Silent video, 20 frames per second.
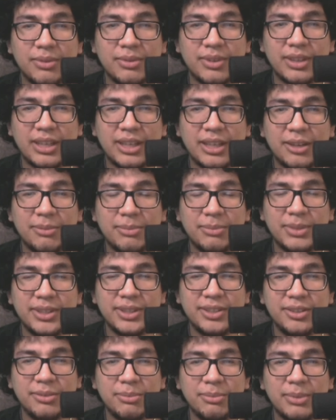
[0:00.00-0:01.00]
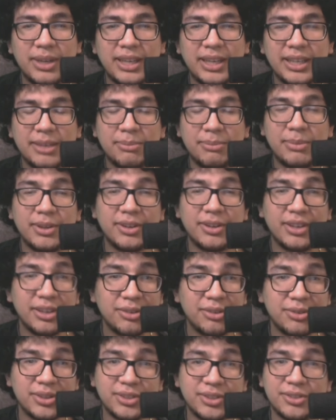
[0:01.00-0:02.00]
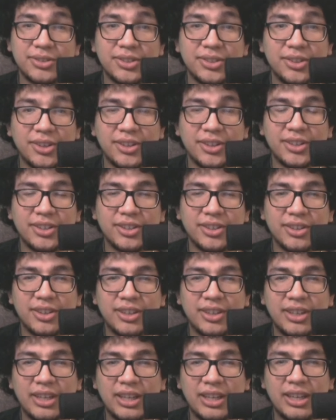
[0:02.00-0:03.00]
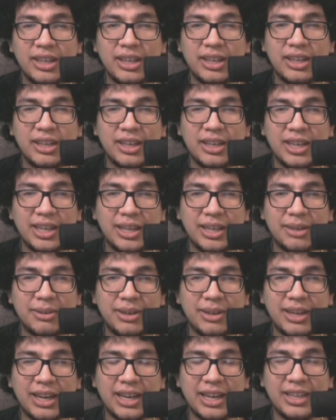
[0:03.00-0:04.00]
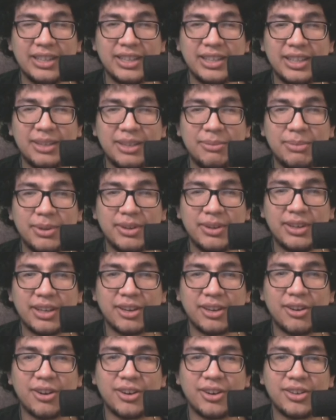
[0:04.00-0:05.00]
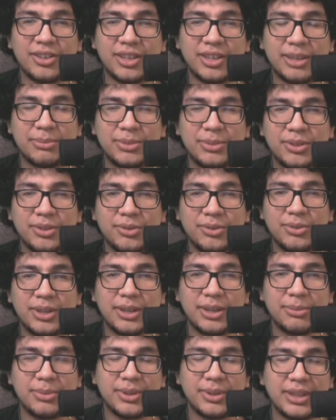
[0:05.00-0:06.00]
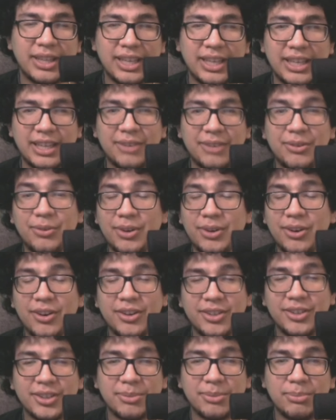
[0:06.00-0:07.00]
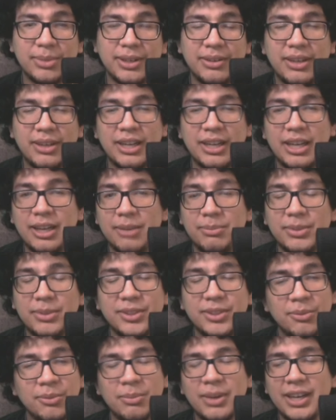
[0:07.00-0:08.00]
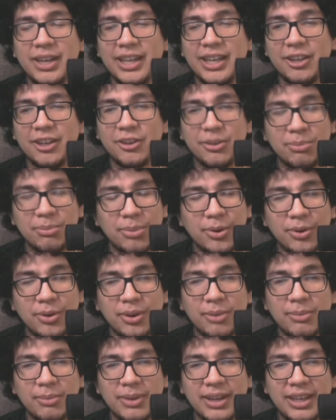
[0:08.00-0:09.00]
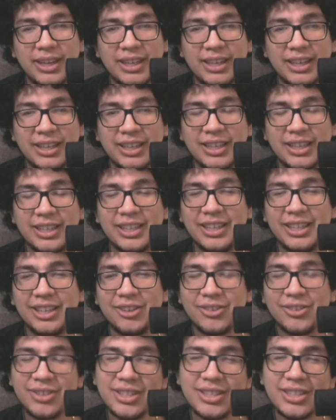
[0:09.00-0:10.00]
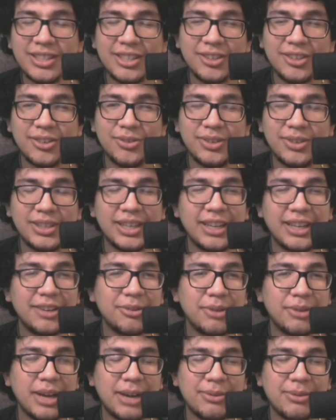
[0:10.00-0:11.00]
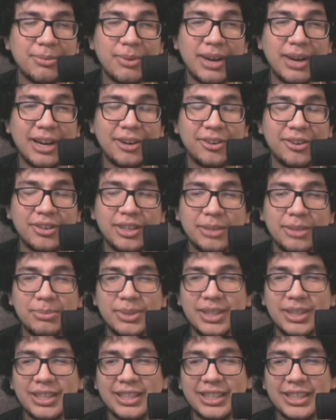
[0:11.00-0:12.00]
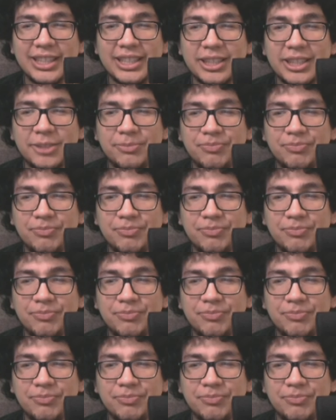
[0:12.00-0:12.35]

Now Mr. Mime is better than Crustle and Charizard. Honestly, he's better than Garchomp, so we gotta put that even with Garchomp buff. Mr. Mime, good Pokemon. You're just there. The reason I don't have him higher up is because